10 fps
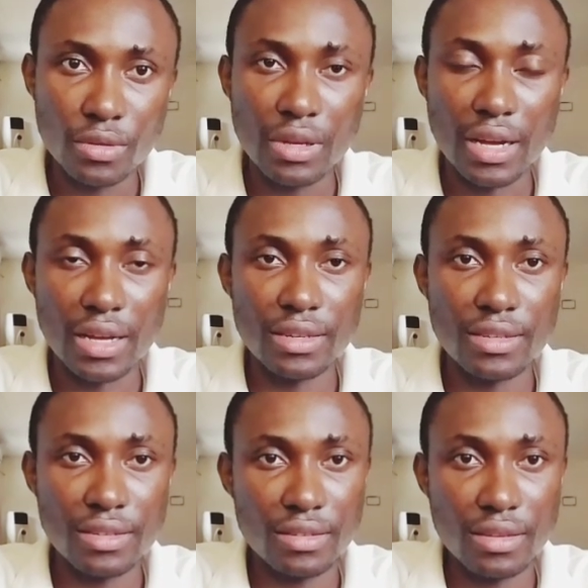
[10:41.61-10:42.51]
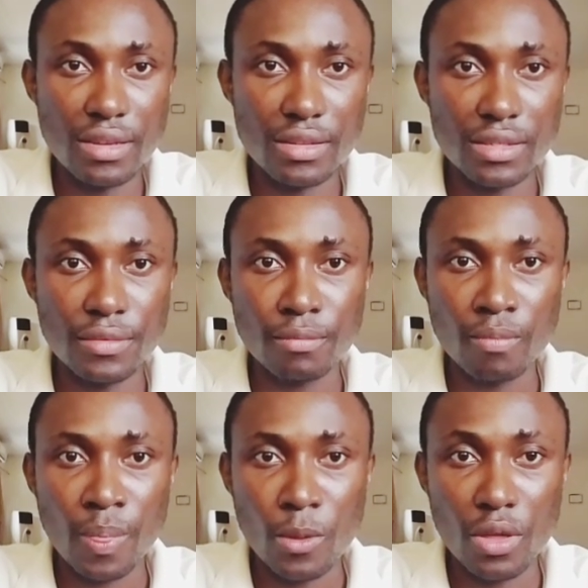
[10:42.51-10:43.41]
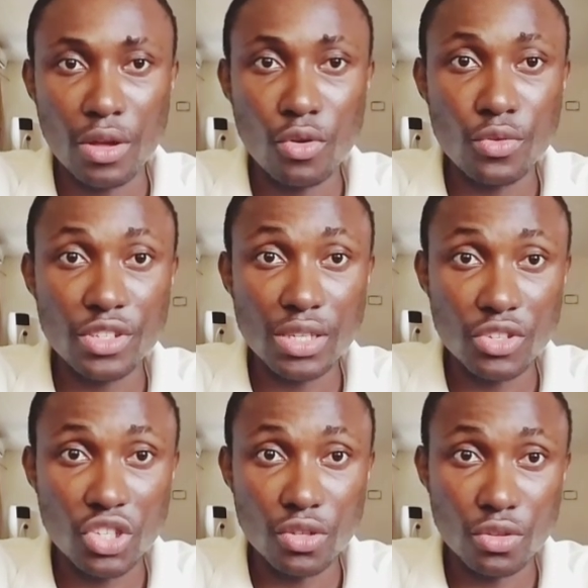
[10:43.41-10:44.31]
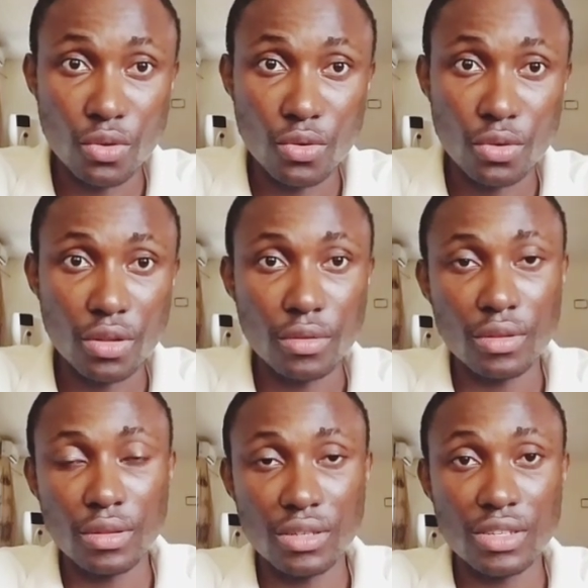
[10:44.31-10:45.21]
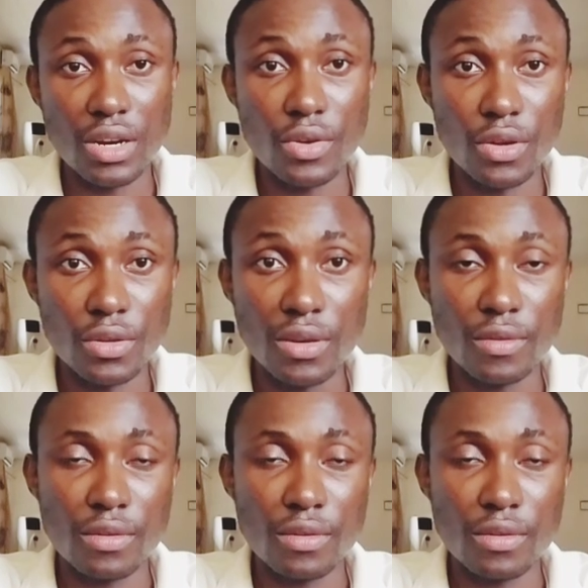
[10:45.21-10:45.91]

And yes, you can go research it on Google. Let's carry on.